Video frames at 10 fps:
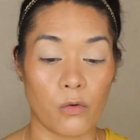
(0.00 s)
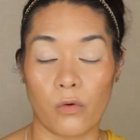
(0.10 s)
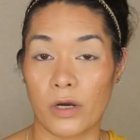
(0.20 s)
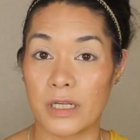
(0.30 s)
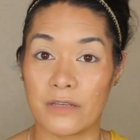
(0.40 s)

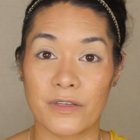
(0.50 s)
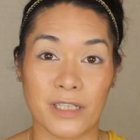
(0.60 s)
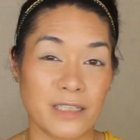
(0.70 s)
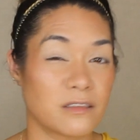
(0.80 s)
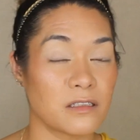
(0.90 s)
or even
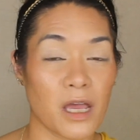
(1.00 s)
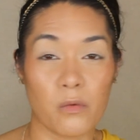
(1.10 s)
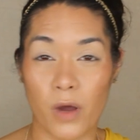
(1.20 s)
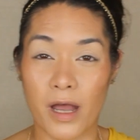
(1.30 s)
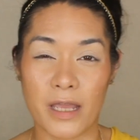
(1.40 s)
like
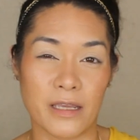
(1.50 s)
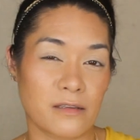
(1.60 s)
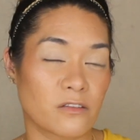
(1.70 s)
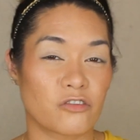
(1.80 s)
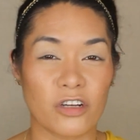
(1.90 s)
DIY and
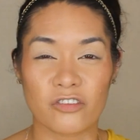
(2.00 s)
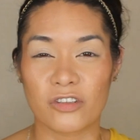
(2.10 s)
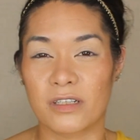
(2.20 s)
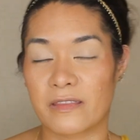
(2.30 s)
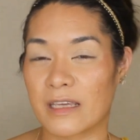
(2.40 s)

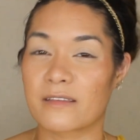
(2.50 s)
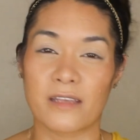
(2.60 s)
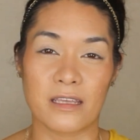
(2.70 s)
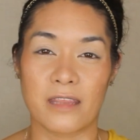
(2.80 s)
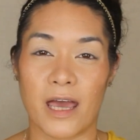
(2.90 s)
construction and things
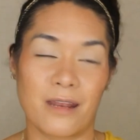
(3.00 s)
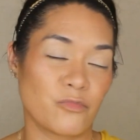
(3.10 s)
like that.